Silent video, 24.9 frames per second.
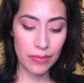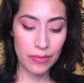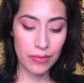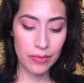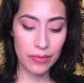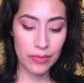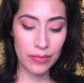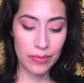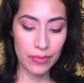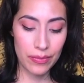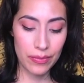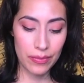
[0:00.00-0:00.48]

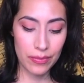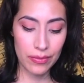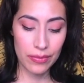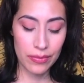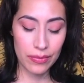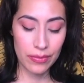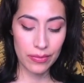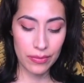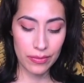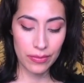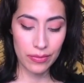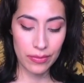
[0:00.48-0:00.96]

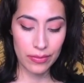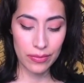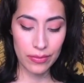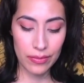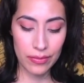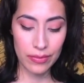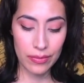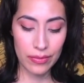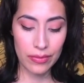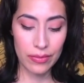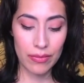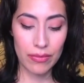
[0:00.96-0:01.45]

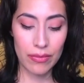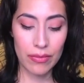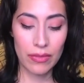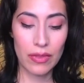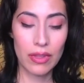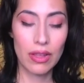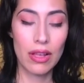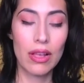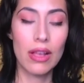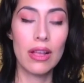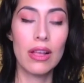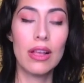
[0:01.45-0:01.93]

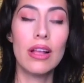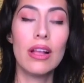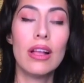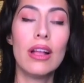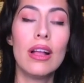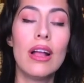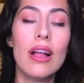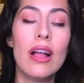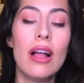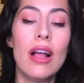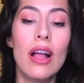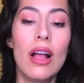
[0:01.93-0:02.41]

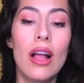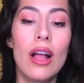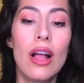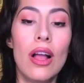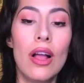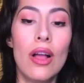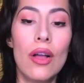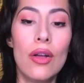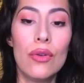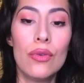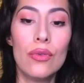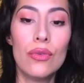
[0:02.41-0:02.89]

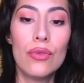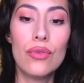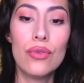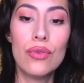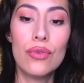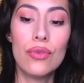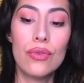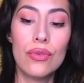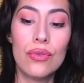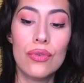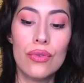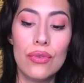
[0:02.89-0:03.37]

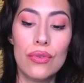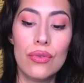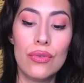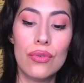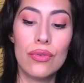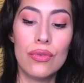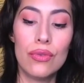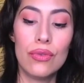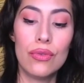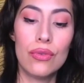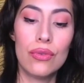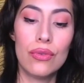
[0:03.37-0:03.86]

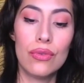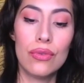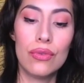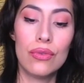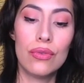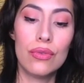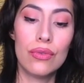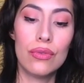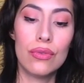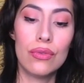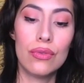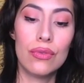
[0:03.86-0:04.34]

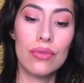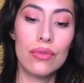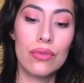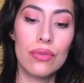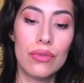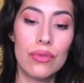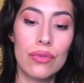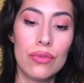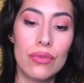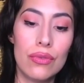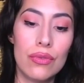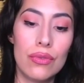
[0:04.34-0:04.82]

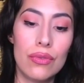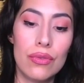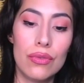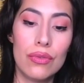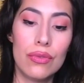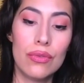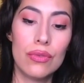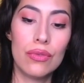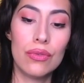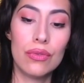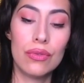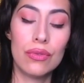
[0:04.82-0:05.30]

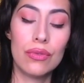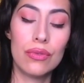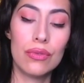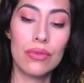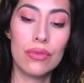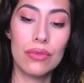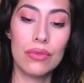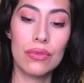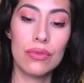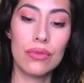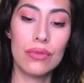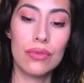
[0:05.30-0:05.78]

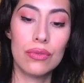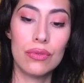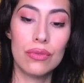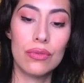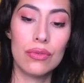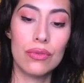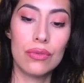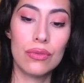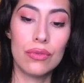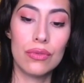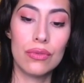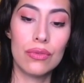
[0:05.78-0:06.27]

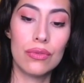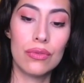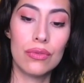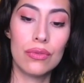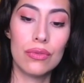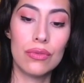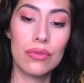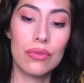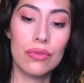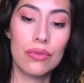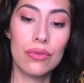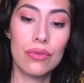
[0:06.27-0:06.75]

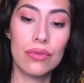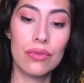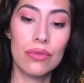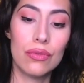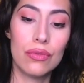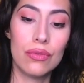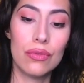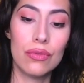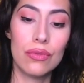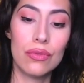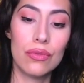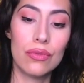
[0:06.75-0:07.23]

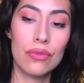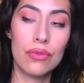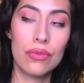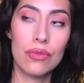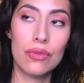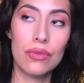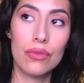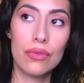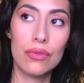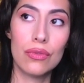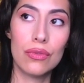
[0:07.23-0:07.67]
No one is speaking in this clip.